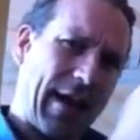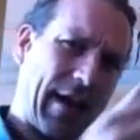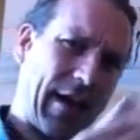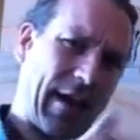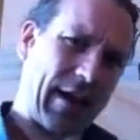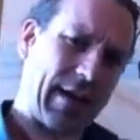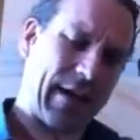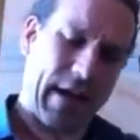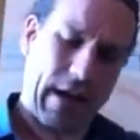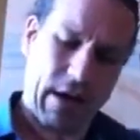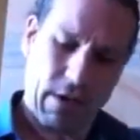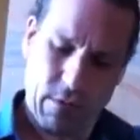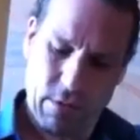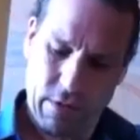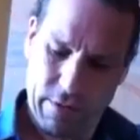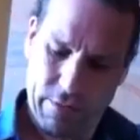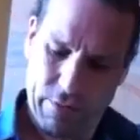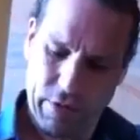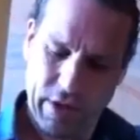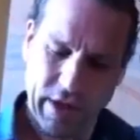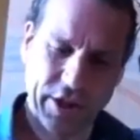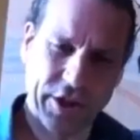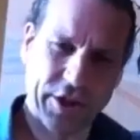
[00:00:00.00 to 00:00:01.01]
a little downward
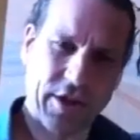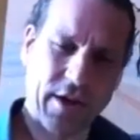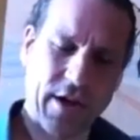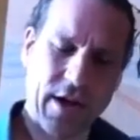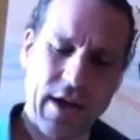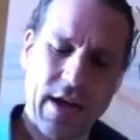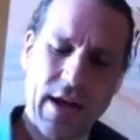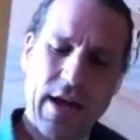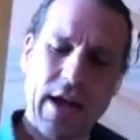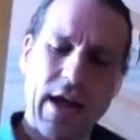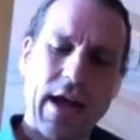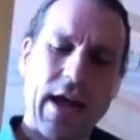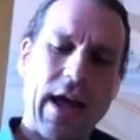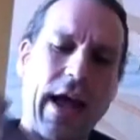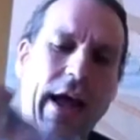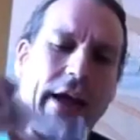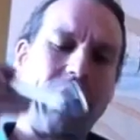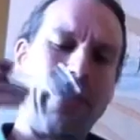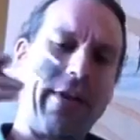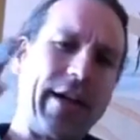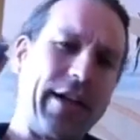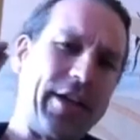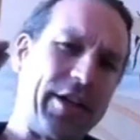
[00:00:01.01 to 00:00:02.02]
pressure.
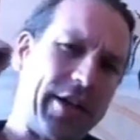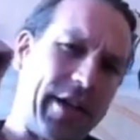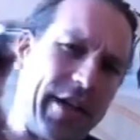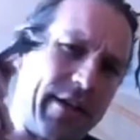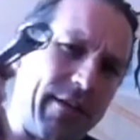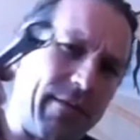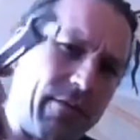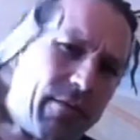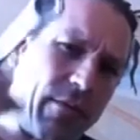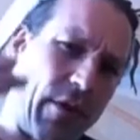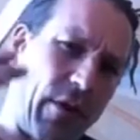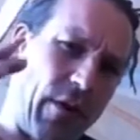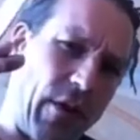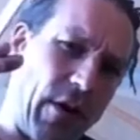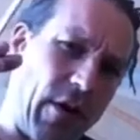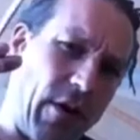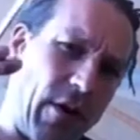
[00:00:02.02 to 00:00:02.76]
And reach in with